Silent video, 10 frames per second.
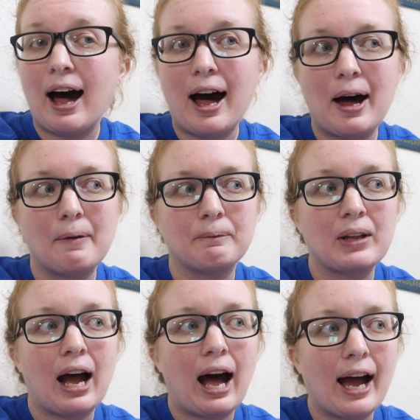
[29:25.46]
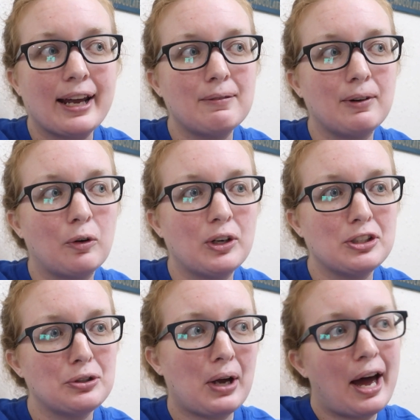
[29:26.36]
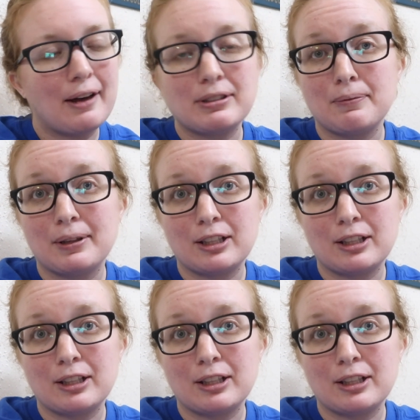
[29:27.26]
I am going to have some